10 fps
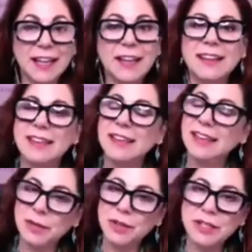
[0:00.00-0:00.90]
Yeah, I
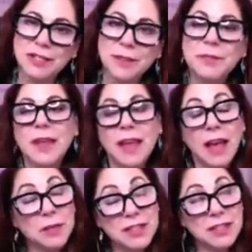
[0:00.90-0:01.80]
wish
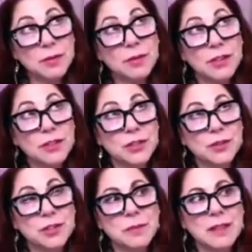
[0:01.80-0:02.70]
they were all
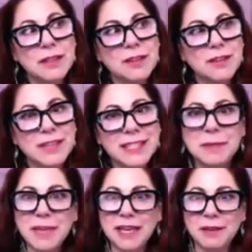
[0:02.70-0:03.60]
shoes, but it's a
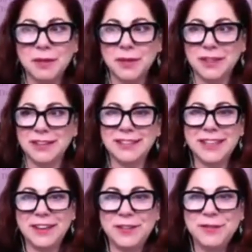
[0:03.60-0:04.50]
paddleboard, so